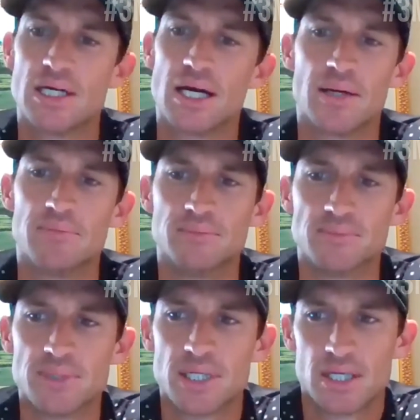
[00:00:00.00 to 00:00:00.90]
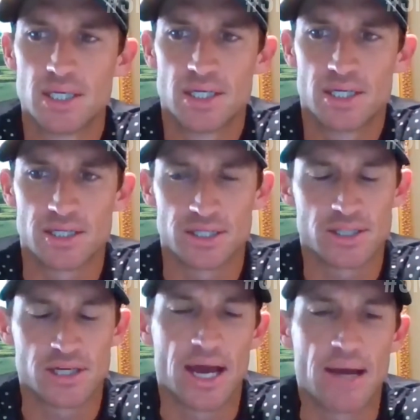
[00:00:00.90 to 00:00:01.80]

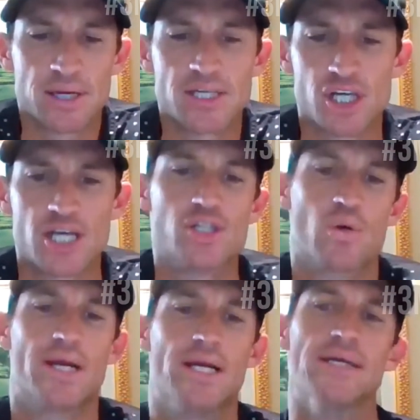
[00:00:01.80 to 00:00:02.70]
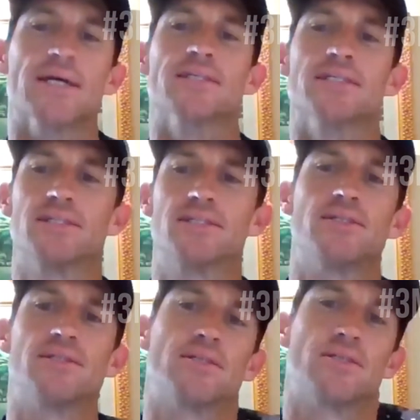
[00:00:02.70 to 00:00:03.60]
The game can change quickly. And,
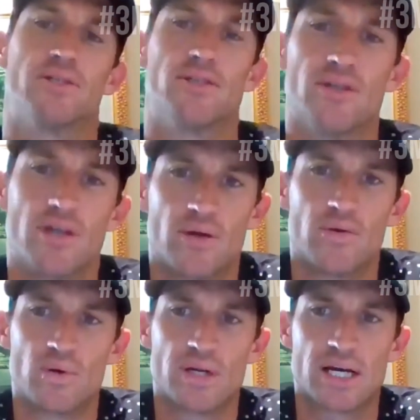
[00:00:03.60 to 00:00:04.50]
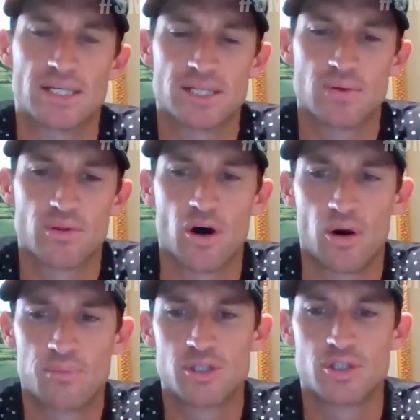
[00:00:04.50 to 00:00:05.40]
you know, like I said, with the
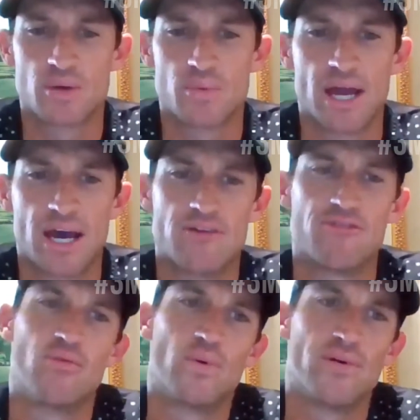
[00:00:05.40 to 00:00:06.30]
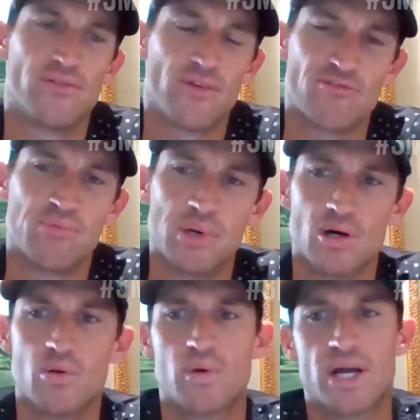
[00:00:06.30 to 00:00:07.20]
options that we have
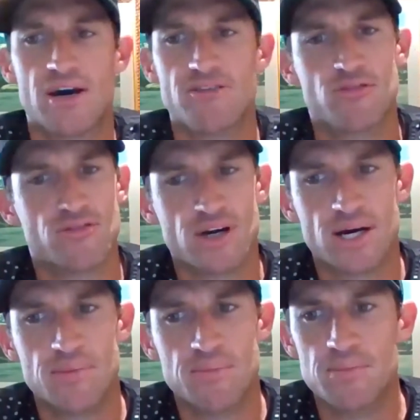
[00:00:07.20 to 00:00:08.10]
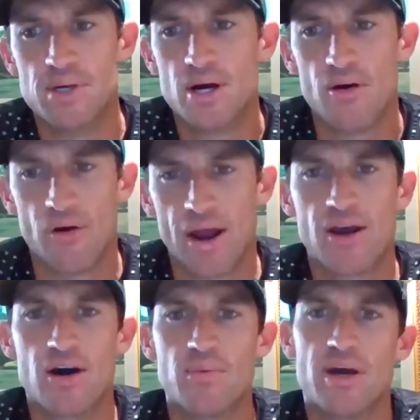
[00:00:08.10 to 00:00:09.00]
Bill, we have
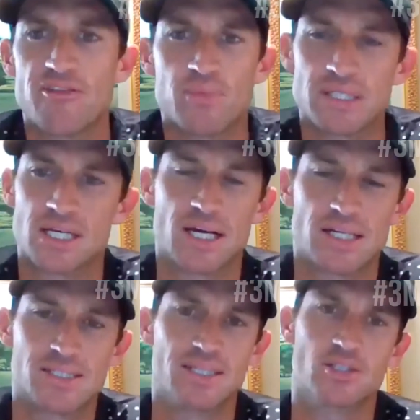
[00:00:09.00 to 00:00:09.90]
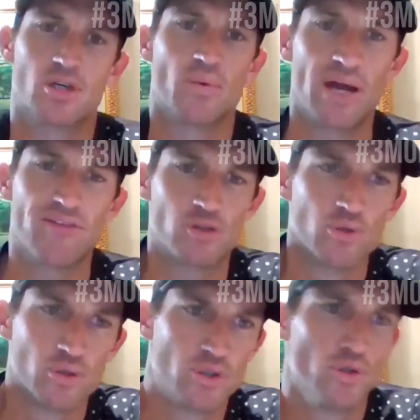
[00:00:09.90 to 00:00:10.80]
Rango, and we have Mazakadza. So we have
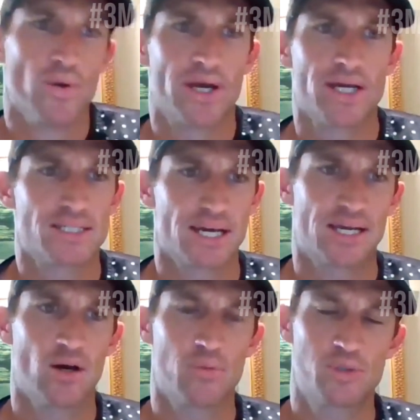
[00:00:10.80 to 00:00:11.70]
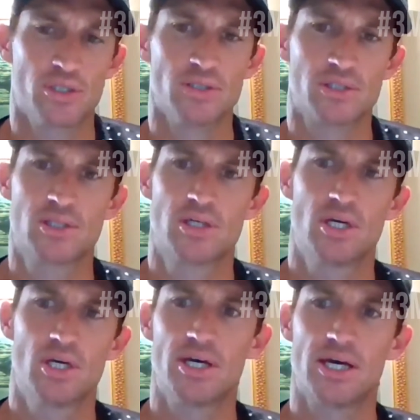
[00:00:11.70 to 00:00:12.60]
two wicket-taking options
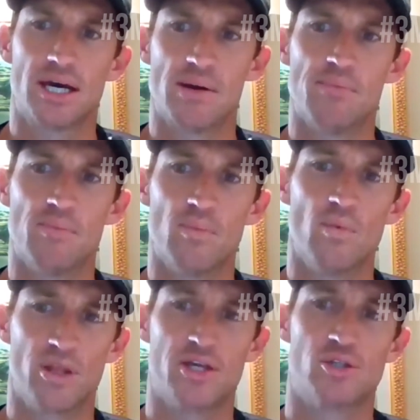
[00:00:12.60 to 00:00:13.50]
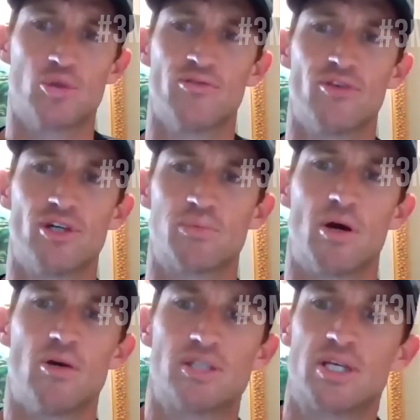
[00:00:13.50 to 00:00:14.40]
within two of those
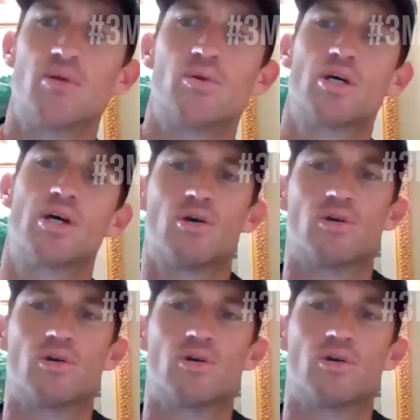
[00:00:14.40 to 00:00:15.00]
bowlers, and also a